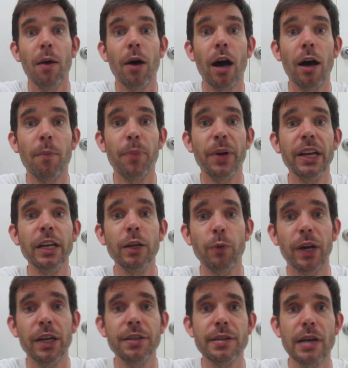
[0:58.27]
Uh, but
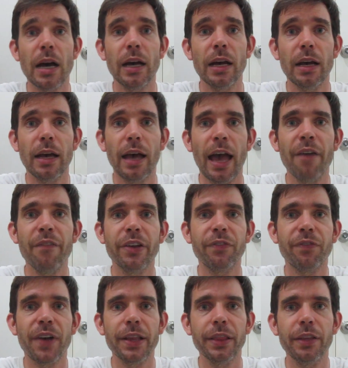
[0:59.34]
anyways, uh, having
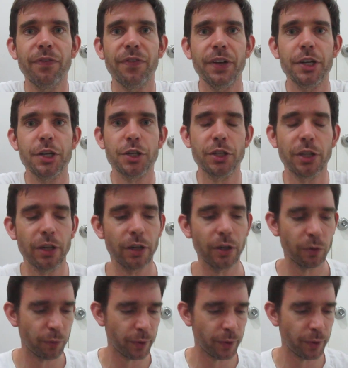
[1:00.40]
finally finished the